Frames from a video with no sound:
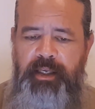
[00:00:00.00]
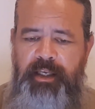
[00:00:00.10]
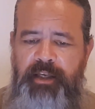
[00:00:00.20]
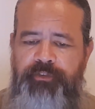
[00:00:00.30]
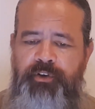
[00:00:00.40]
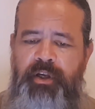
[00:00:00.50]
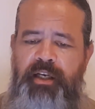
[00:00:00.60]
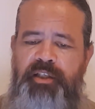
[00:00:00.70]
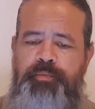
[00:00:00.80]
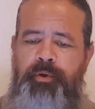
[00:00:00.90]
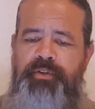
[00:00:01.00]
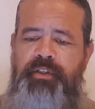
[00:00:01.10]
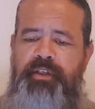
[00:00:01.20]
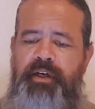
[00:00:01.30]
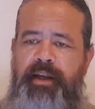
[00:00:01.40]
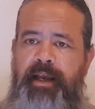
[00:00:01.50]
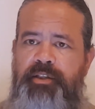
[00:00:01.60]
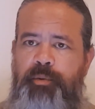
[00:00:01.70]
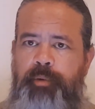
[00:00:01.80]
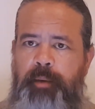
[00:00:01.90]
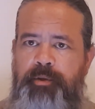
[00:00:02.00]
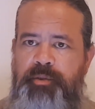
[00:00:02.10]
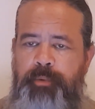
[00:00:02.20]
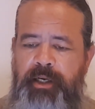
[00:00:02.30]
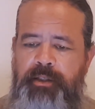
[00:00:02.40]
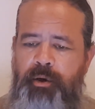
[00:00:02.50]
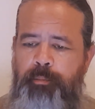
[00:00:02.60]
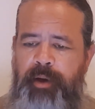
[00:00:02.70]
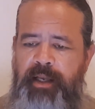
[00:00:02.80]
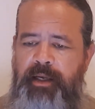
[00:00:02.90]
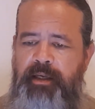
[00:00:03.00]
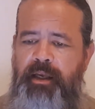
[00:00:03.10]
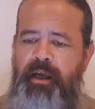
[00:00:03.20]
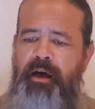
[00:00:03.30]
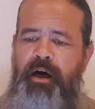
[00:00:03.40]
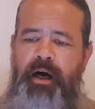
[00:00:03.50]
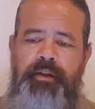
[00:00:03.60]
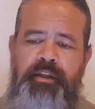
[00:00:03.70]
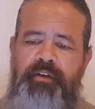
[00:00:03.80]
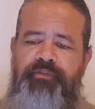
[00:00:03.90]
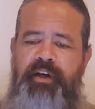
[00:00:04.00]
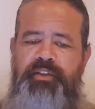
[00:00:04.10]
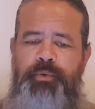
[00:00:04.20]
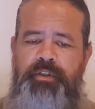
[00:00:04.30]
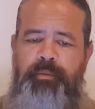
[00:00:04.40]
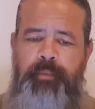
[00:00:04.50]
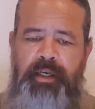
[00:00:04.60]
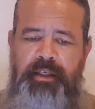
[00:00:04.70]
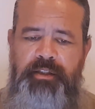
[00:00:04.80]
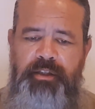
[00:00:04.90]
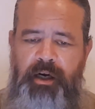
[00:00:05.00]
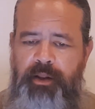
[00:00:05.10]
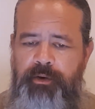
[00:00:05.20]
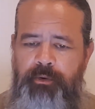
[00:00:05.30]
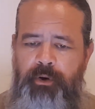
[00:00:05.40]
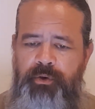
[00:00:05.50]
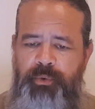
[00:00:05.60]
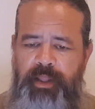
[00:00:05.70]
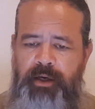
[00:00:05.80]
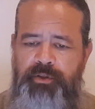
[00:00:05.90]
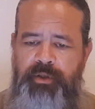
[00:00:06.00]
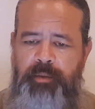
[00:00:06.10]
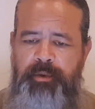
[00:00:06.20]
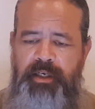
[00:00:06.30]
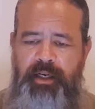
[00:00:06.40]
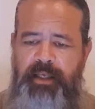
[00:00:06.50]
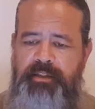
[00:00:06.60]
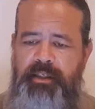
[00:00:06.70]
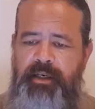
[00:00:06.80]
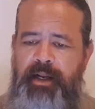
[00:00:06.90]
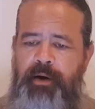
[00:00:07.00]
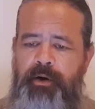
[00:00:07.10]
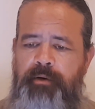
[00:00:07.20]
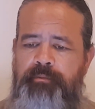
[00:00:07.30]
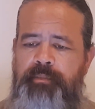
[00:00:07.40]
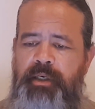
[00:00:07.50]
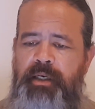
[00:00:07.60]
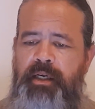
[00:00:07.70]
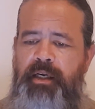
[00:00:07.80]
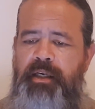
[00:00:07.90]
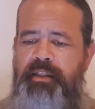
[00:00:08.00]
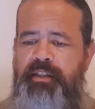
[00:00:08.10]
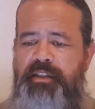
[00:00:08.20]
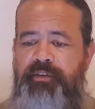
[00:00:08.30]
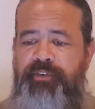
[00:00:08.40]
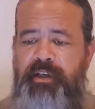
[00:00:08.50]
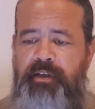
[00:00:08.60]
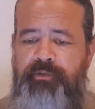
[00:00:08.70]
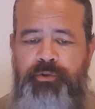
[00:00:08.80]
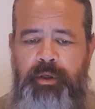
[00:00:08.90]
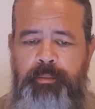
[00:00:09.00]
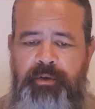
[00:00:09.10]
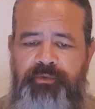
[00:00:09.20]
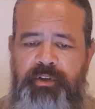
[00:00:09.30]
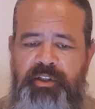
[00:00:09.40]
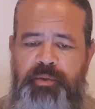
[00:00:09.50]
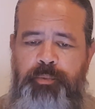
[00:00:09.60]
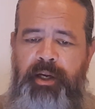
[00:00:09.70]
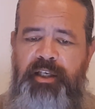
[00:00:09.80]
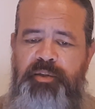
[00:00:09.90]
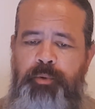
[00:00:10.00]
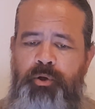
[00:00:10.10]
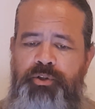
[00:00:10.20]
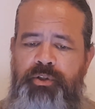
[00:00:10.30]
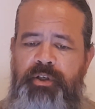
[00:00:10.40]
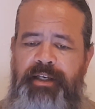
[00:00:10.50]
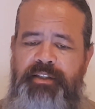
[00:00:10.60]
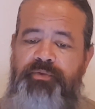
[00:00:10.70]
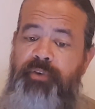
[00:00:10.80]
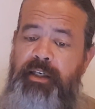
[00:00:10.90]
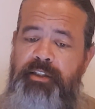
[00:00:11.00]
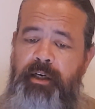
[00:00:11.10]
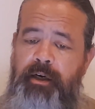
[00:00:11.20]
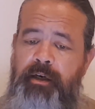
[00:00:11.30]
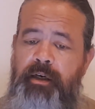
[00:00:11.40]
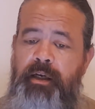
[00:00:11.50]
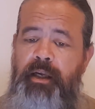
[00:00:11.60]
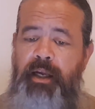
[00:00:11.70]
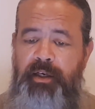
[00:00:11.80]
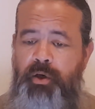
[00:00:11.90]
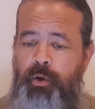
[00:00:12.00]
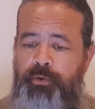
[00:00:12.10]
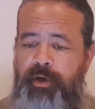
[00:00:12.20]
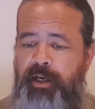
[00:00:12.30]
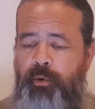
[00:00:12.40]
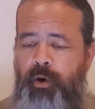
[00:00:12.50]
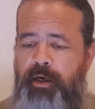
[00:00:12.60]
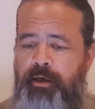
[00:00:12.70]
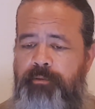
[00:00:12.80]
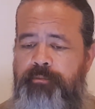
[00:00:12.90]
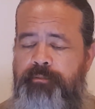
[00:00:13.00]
If you get exposed to tear gas or pepper spray, don't panic. All the effects will diminish on their own without treatment in less than an hour. The definitive treatment for the spray exposure is fresh air and cold running water.